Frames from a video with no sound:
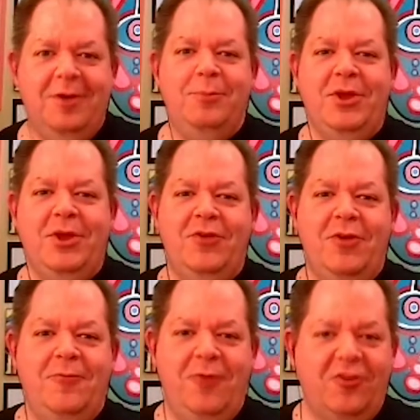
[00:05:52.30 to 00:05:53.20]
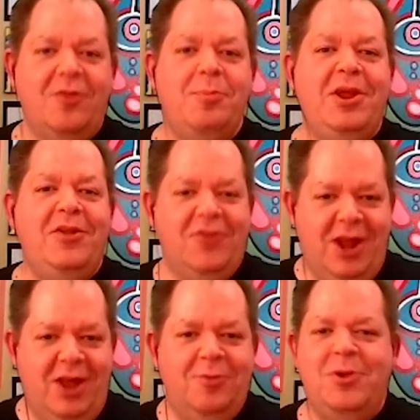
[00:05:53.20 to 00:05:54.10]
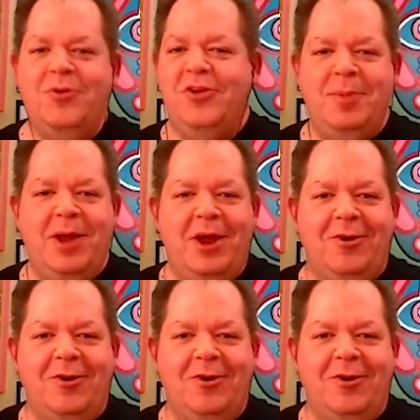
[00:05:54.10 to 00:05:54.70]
because they fix the beat and add the music in the background.